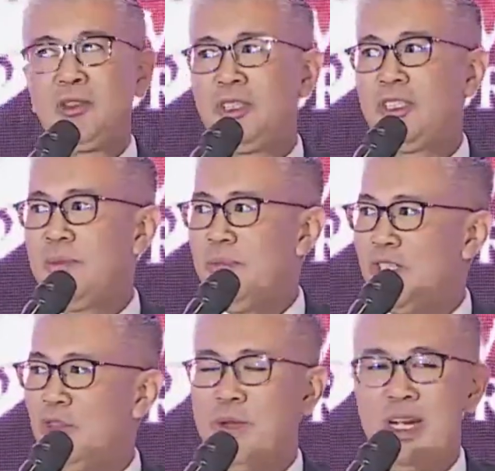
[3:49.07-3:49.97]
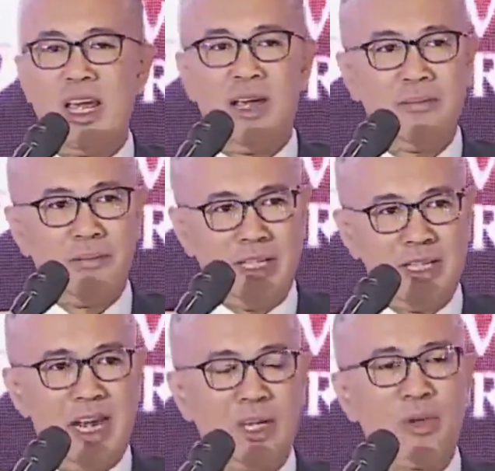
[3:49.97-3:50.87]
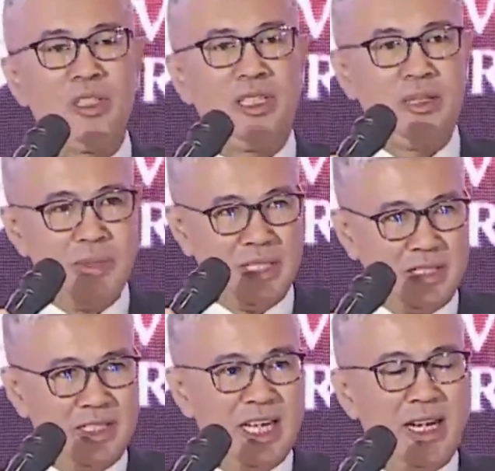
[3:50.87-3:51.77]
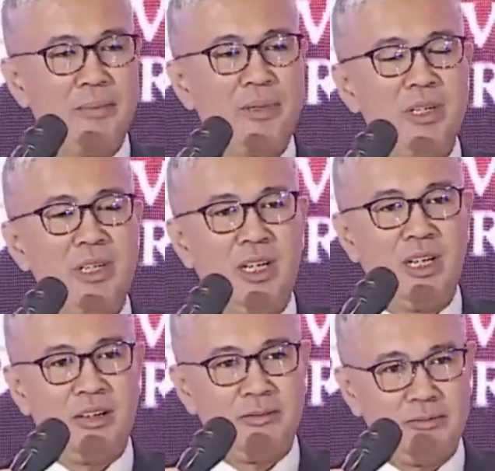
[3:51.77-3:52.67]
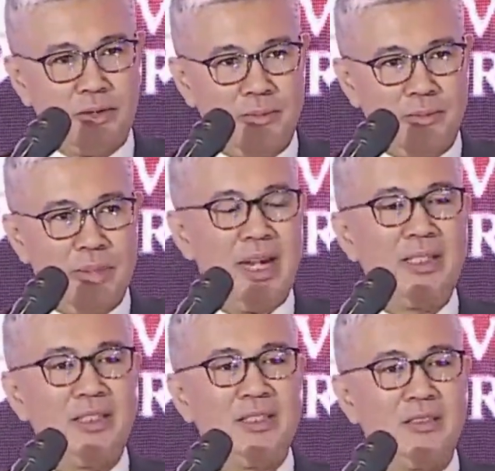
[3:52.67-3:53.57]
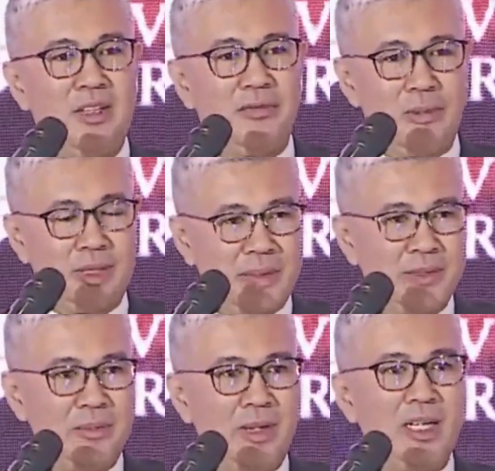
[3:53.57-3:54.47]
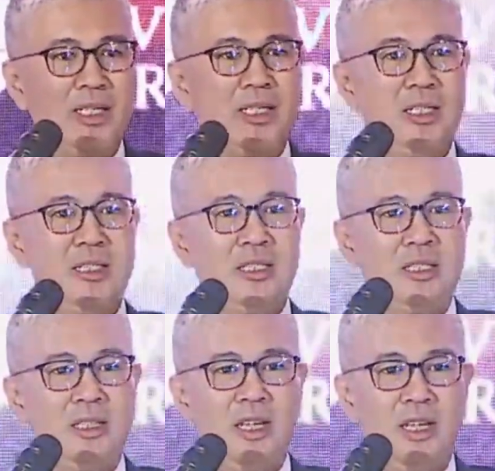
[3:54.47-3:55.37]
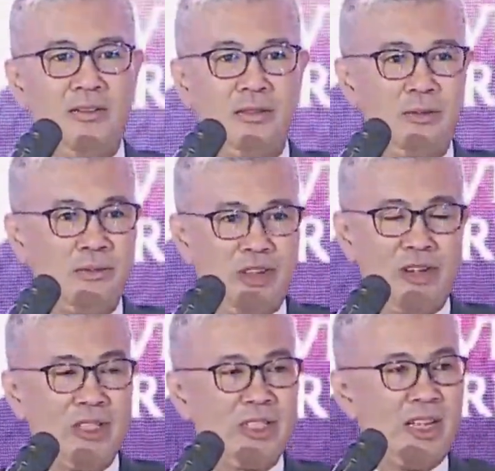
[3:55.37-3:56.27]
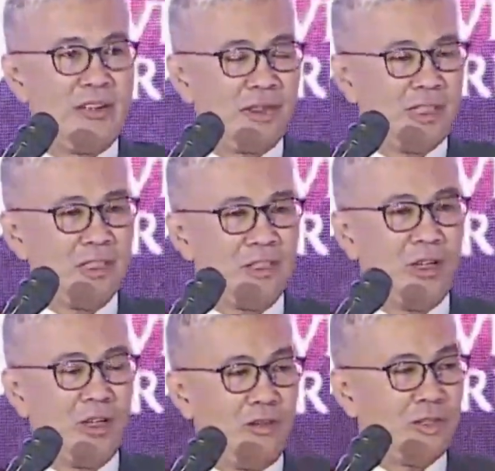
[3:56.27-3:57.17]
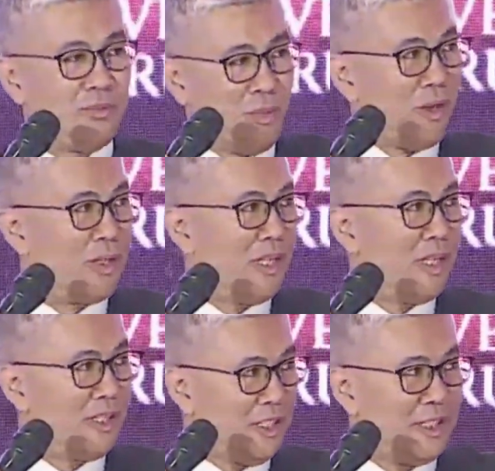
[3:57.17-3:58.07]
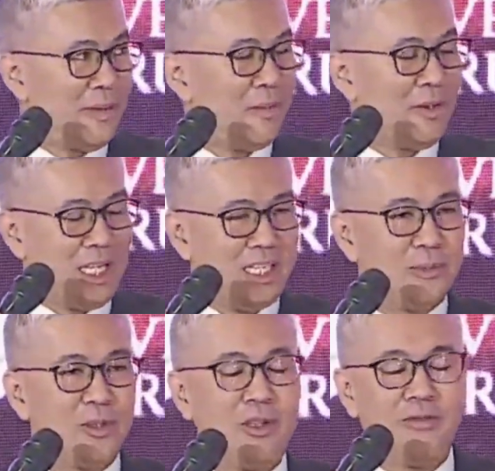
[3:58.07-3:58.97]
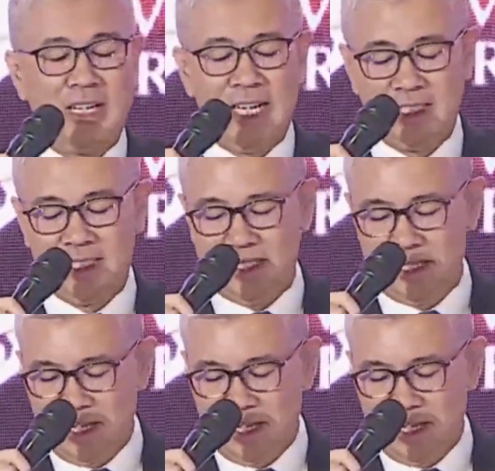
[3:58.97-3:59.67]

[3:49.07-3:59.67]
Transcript: ecosystem needs to be there, be it equity, be it debt, from banks, from capital markets, from various levels of support system when it comes to the financing